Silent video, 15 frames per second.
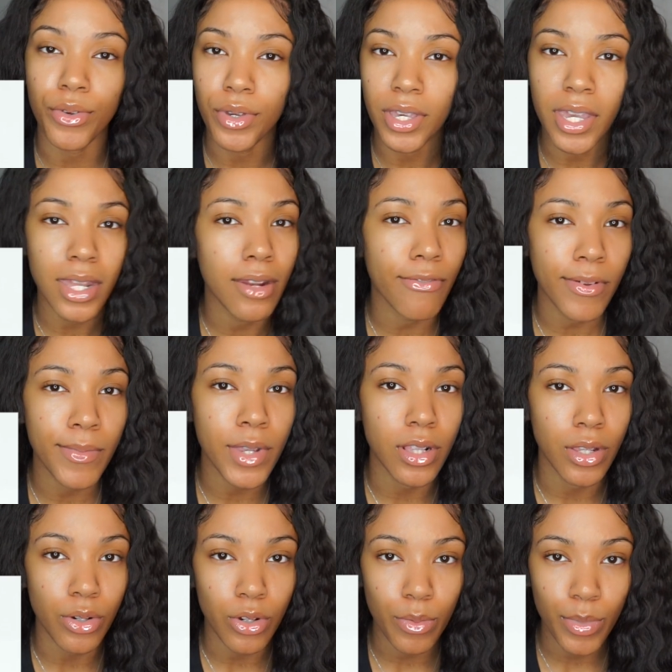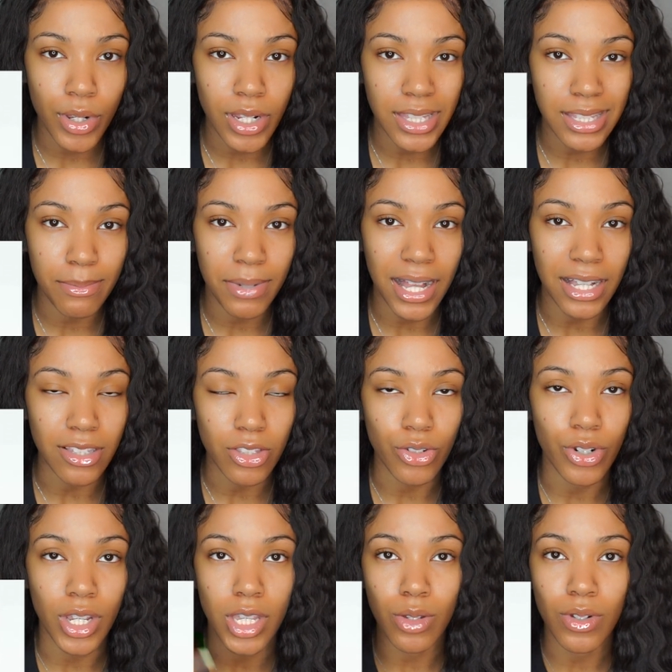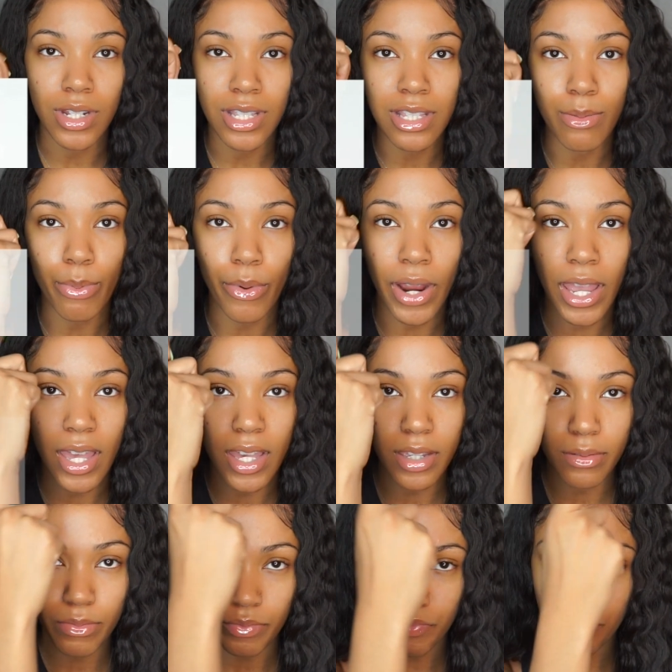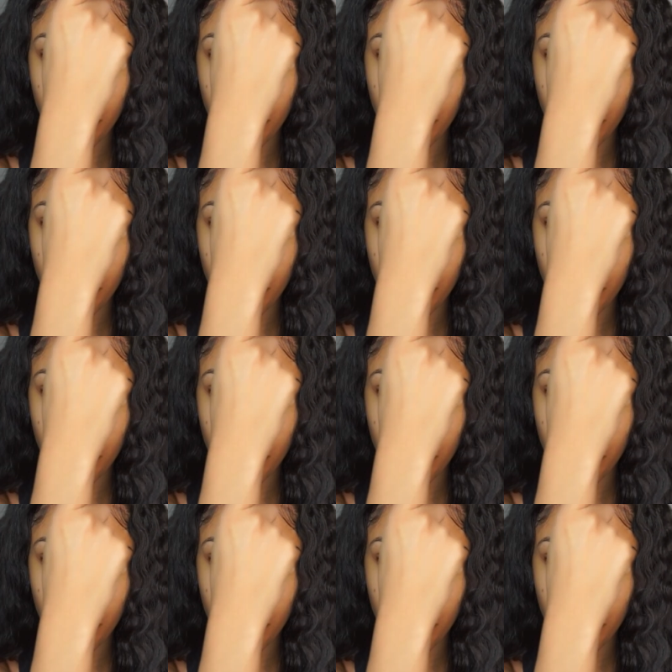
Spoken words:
You can get it from your local beauty supply store. You just spray it,